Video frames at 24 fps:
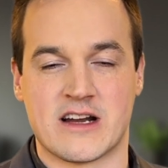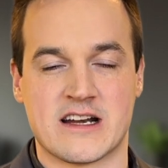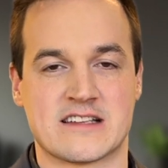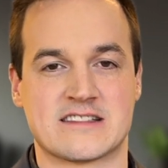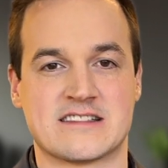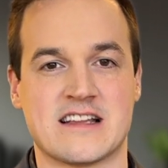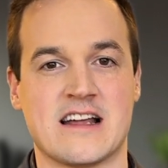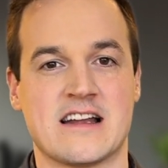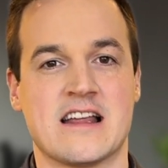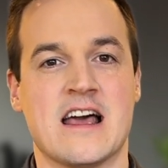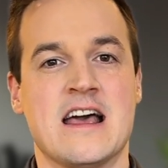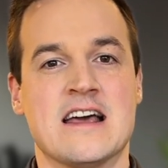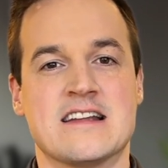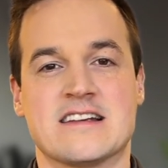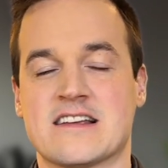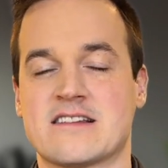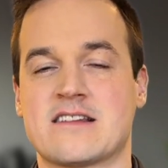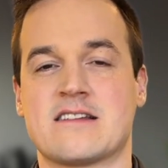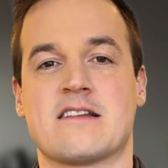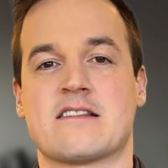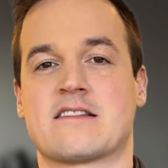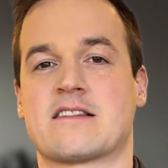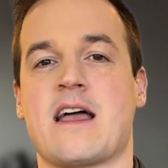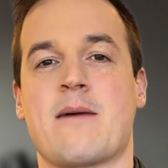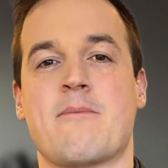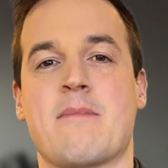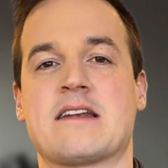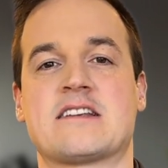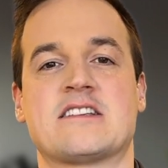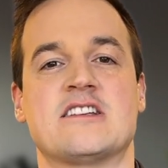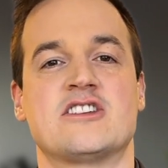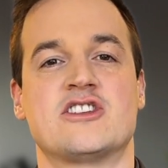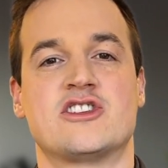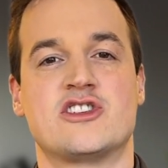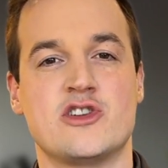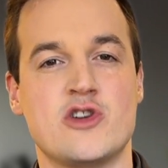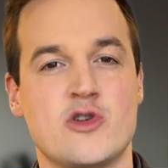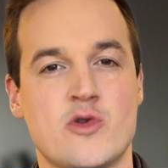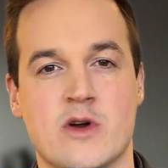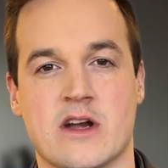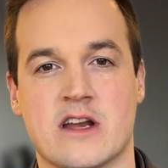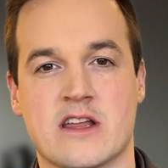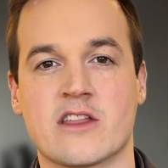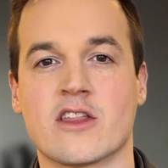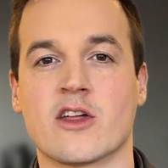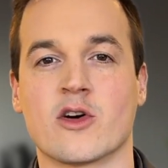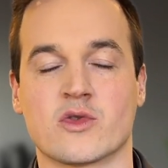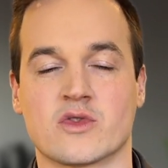It's not doesn't it's not meant to do
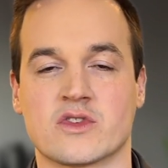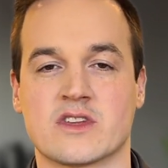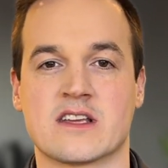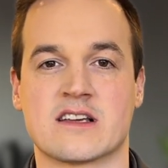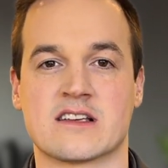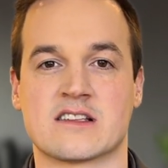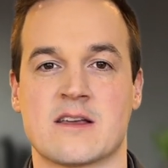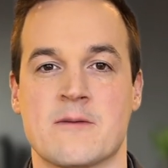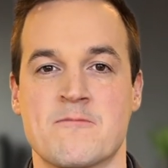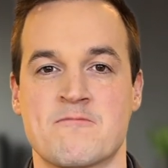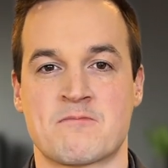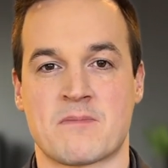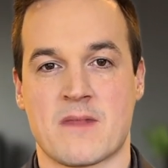any of those things,